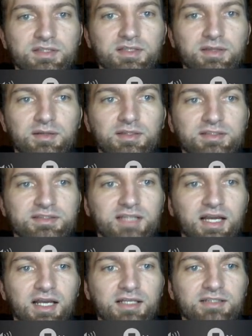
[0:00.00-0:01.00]
the
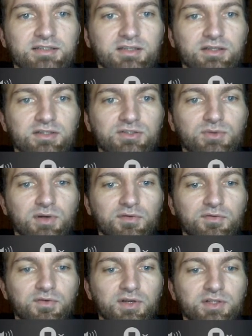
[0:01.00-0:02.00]
size of the square
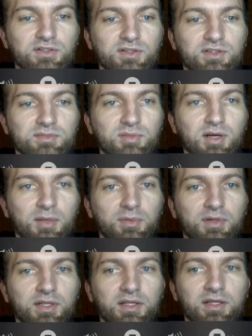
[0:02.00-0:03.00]
footage on this
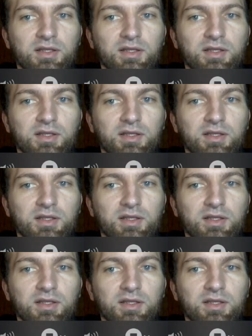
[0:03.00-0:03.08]
property,